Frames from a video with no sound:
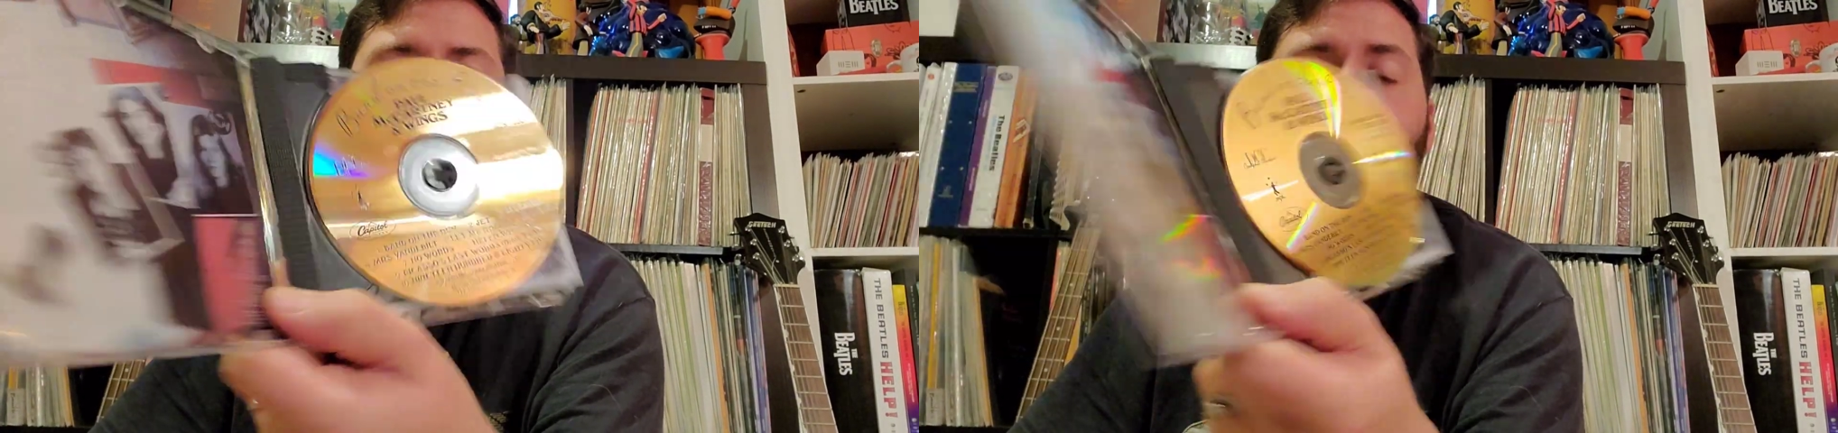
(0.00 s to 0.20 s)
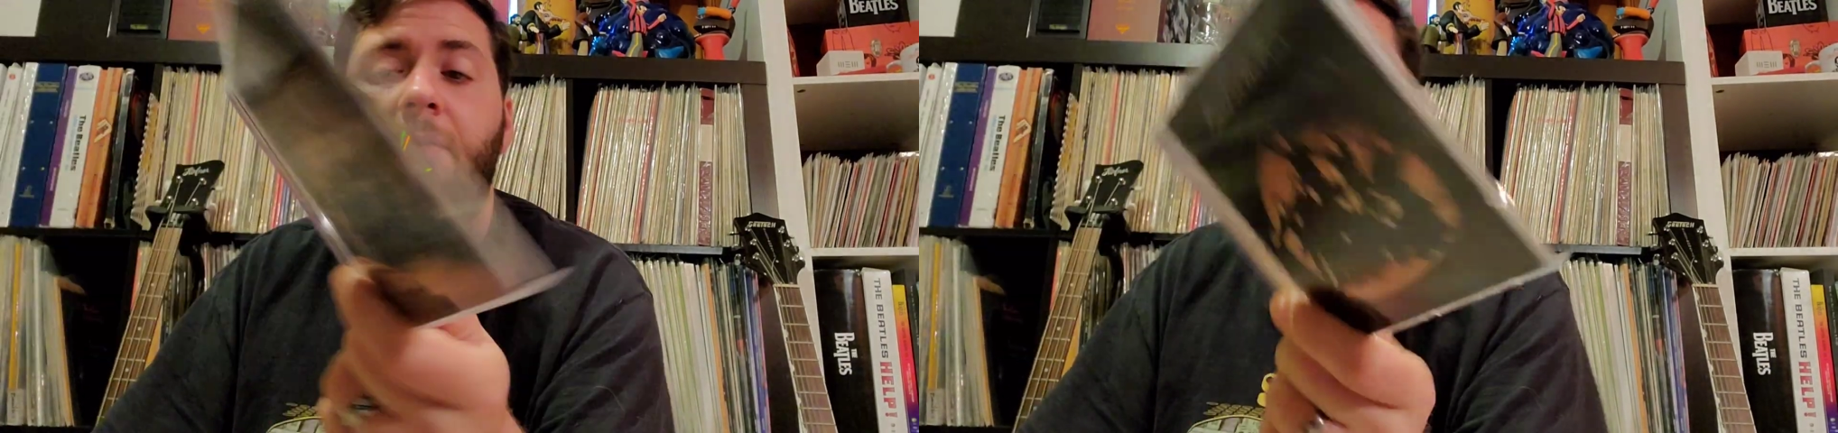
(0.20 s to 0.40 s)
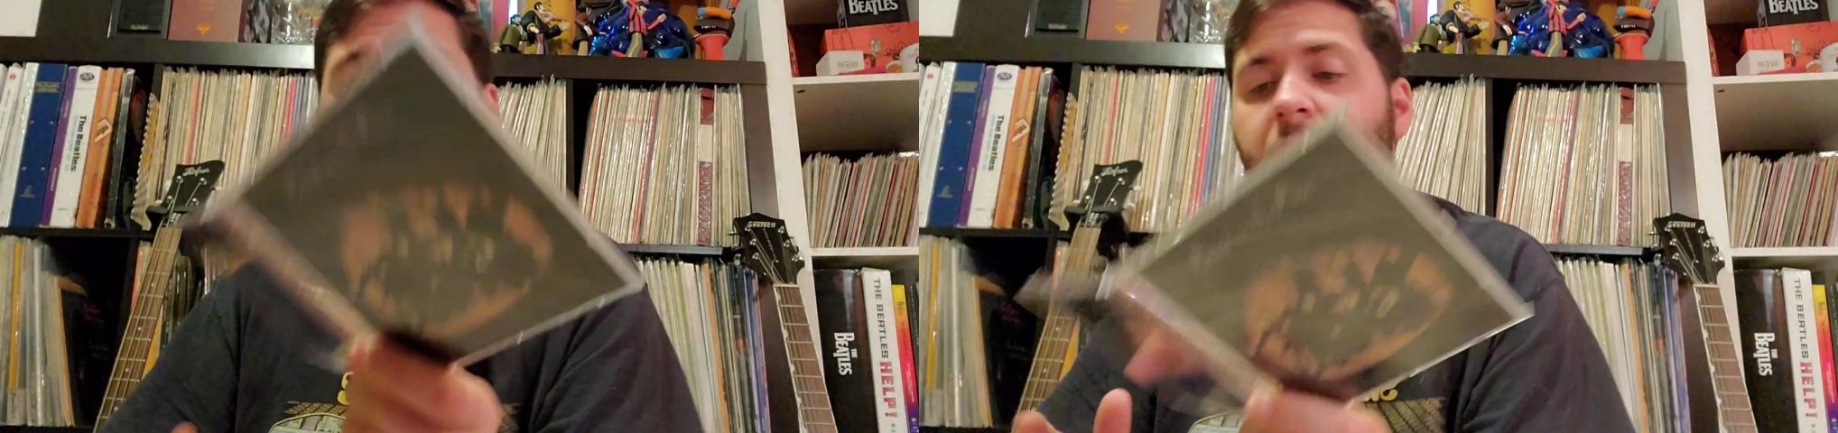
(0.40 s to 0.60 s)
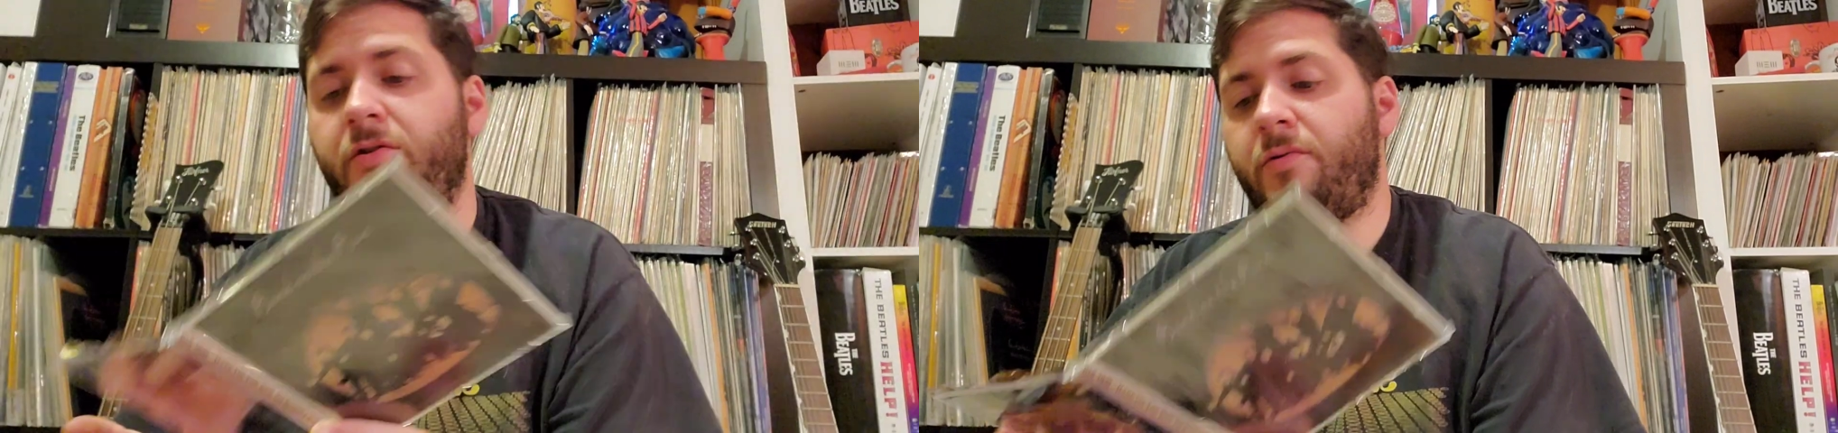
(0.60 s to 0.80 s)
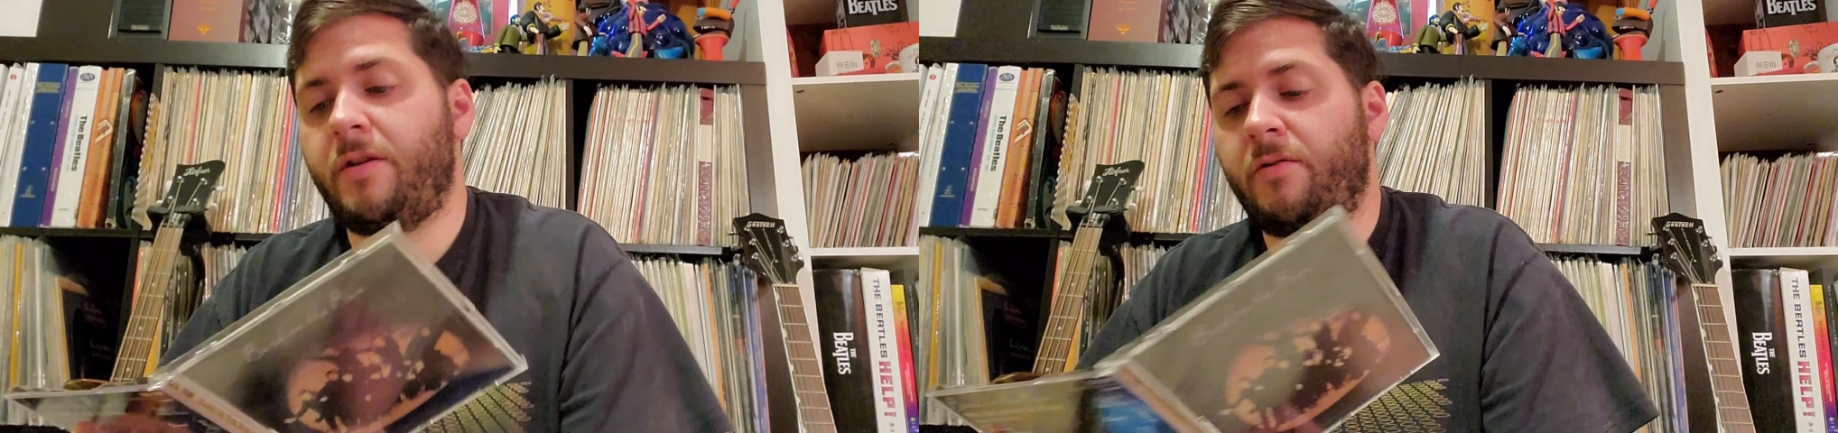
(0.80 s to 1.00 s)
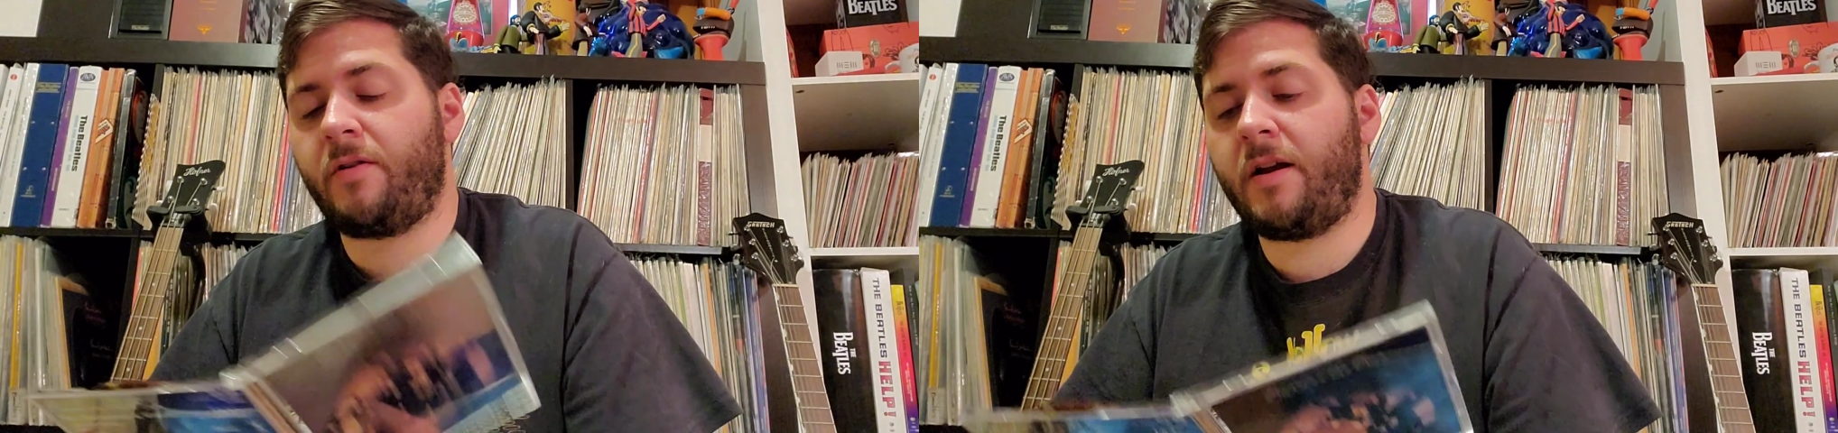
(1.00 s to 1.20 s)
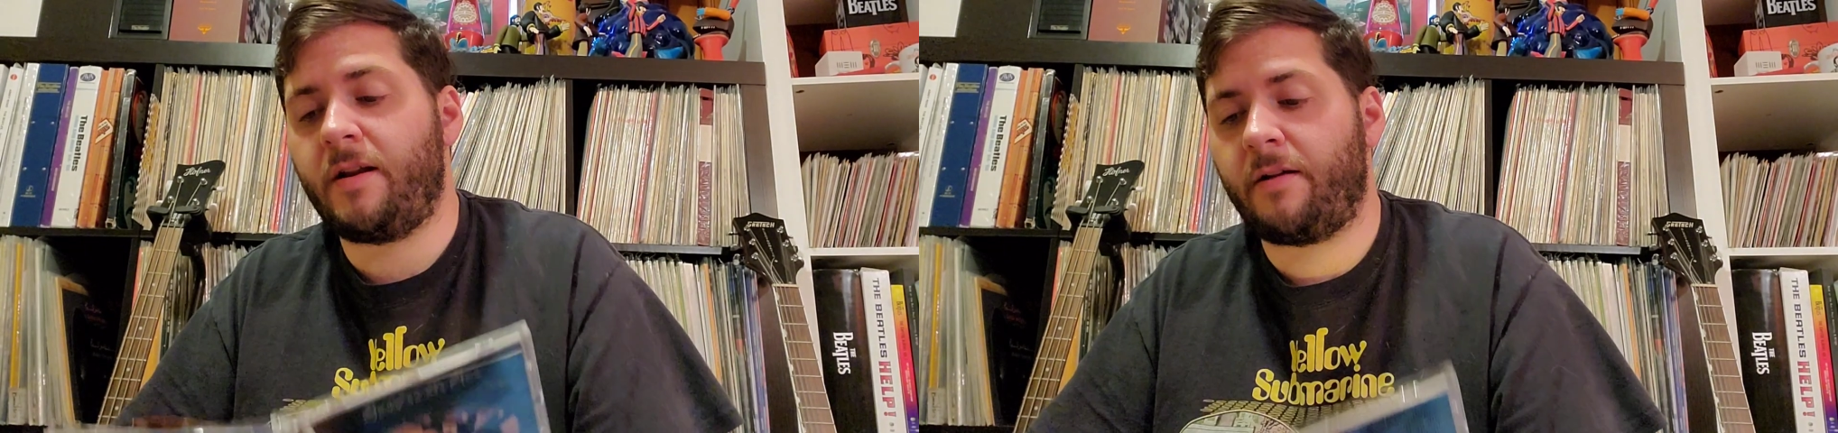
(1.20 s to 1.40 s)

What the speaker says: And this sounds really great.